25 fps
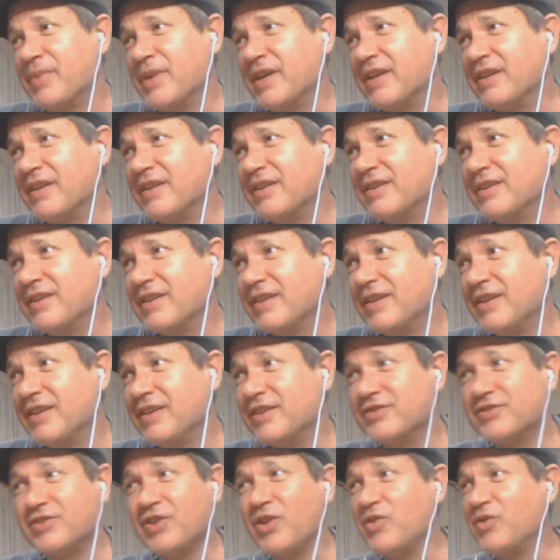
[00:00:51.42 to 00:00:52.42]
whatever. But
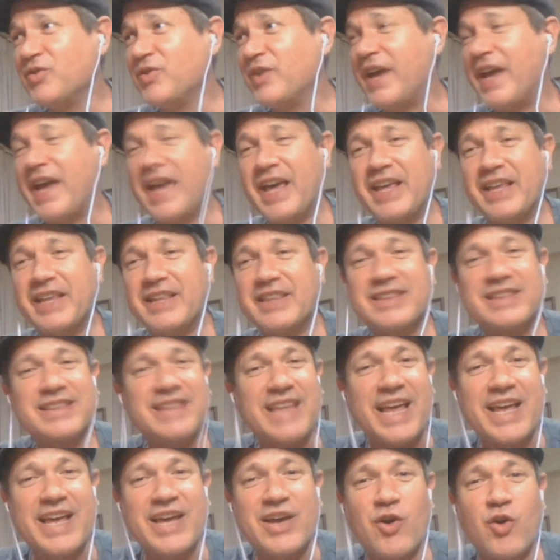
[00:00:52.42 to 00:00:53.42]
so
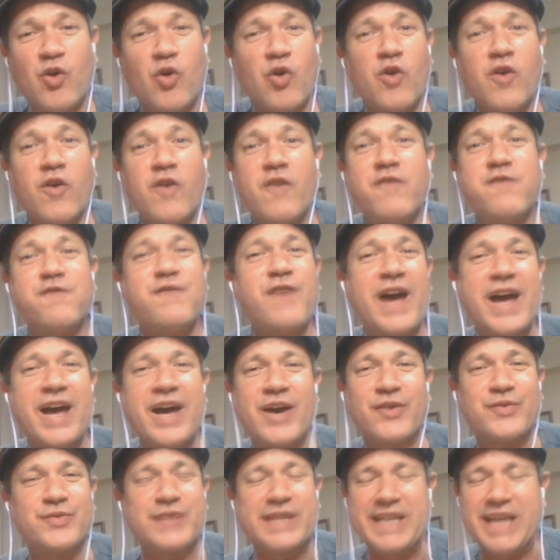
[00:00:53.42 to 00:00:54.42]
they all
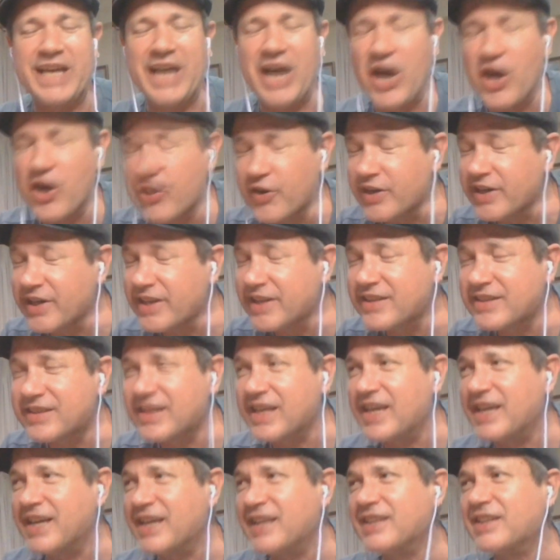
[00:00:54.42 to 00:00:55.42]
failed. The only
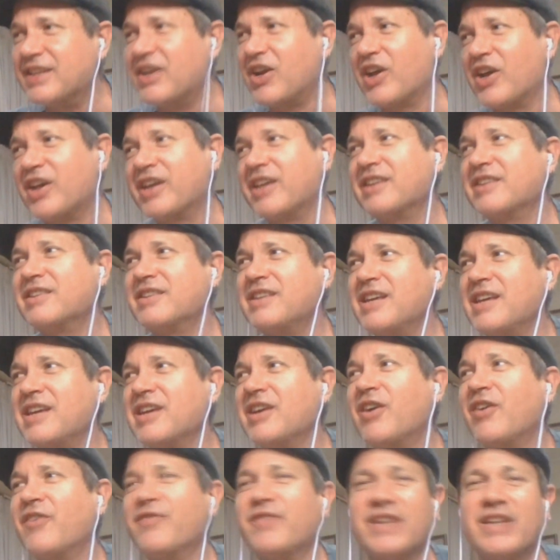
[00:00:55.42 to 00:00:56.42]
thing that I can
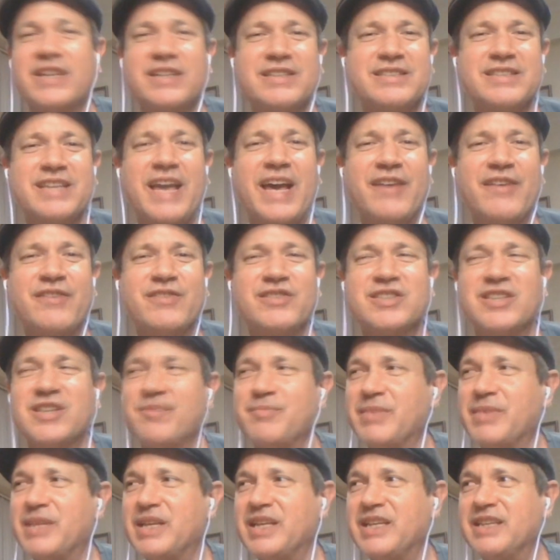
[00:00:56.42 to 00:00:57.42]
think of that saves
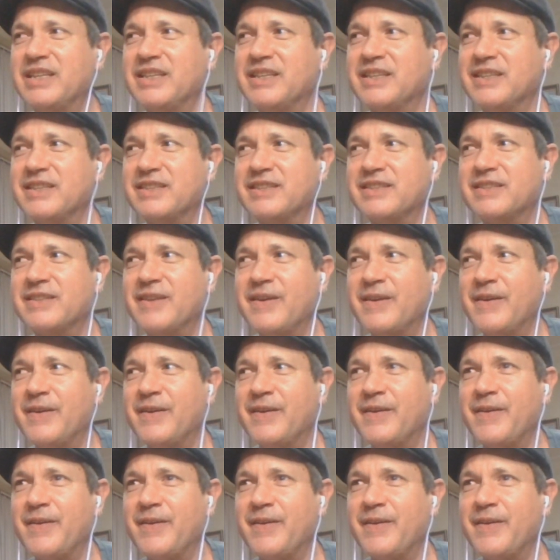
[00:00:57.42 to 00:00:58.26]
them is